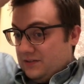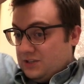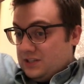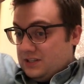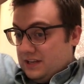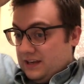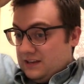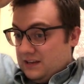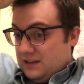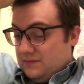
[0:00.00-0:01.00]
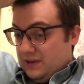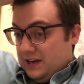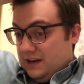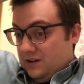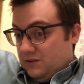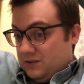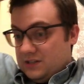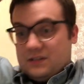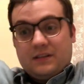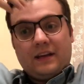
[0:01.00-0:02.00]
I was just like, my hair was
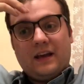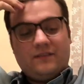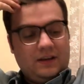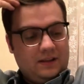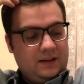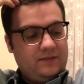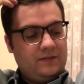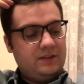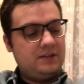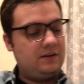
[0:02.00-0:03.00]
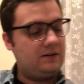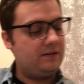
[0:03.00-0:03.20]
just like having a life of its own.